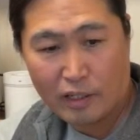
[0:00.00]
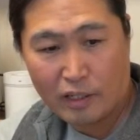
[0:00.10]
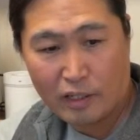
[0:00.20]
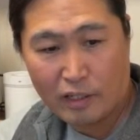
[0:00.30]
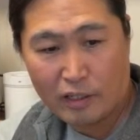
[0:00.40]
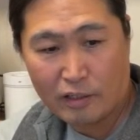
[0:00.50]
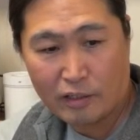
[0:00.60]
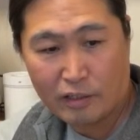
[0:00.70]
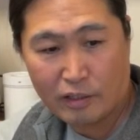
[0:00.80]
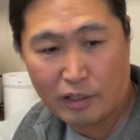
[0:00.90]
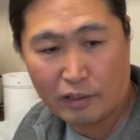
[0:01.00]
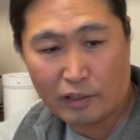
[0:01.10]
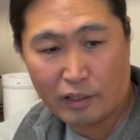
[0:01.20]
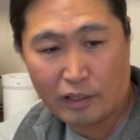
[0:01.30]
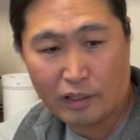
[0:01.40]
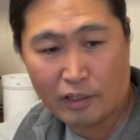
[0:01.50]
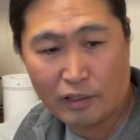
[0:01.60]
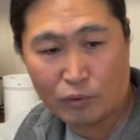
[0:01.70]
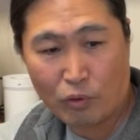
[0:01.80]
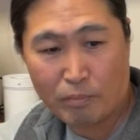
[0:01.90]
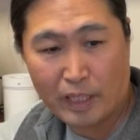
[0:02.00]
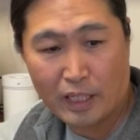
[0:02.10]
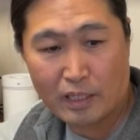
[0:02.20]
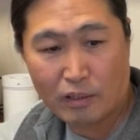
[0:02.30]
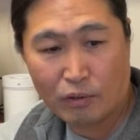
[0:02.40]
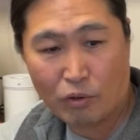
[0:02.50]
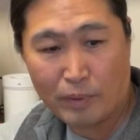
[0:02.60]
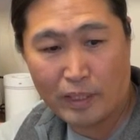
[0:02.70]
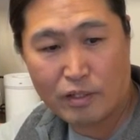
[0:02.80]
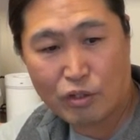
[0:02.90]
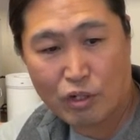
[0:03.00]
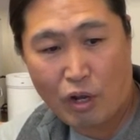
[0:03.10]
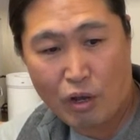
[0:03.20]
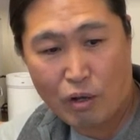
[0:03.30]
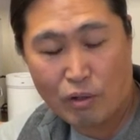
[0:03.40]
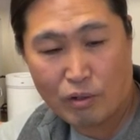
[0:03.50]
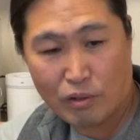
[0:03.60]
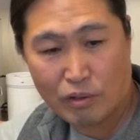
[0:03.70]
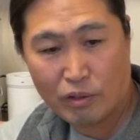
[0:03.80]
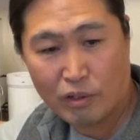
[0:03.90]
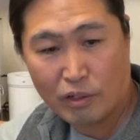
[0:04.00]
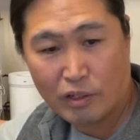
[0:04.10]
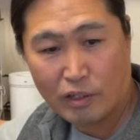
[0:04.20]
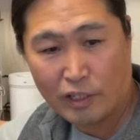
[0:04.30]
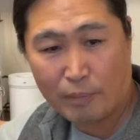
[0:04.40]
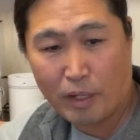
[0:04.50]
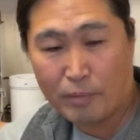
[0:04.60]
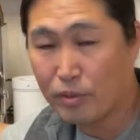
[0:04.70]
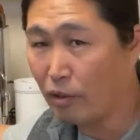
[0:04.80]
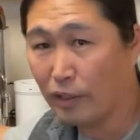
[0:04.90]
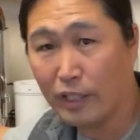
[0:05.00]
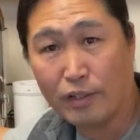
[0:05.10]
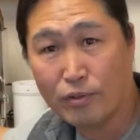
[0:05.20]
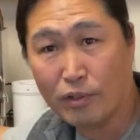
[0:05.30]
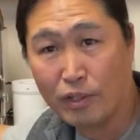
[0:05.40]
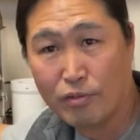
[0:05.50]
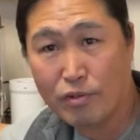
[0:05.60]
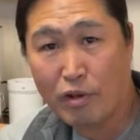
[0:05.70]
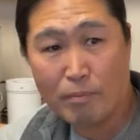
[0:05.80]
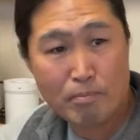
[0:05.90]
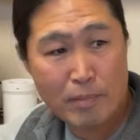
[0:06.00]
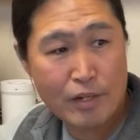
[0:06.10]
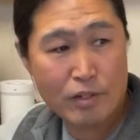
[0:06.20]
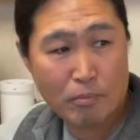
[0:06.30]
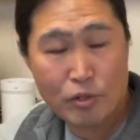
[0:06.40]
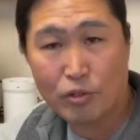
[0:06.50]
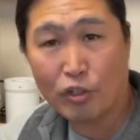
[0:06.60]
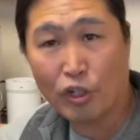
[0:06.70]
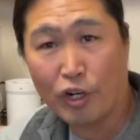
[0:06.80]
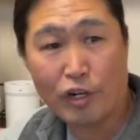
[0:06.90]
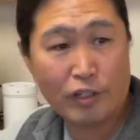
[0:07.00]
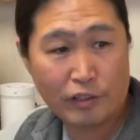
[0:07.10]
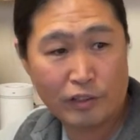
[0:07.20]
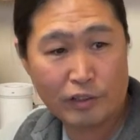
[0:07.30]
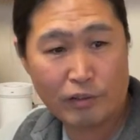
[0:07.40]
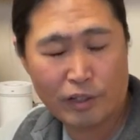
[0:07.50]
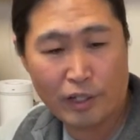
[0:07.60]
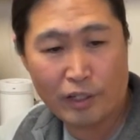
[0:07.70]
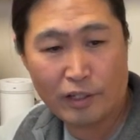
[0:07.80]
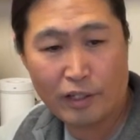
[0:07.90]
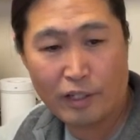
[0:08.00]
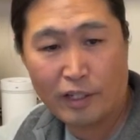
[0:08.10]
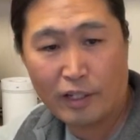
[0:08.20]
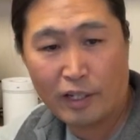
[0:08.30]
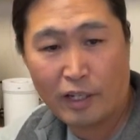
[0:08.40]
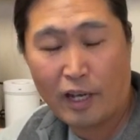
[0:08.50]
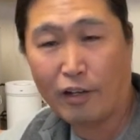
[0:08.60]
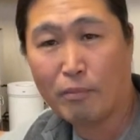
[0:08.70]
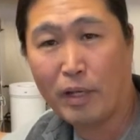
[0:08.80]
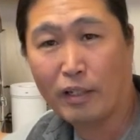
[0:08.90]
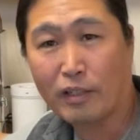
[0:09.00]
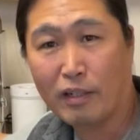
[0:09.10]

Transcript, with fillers: Uh, uh, Domini, Dominisco. Yep, I mean, again, so this is an amazing machine to learn, okay? How to make good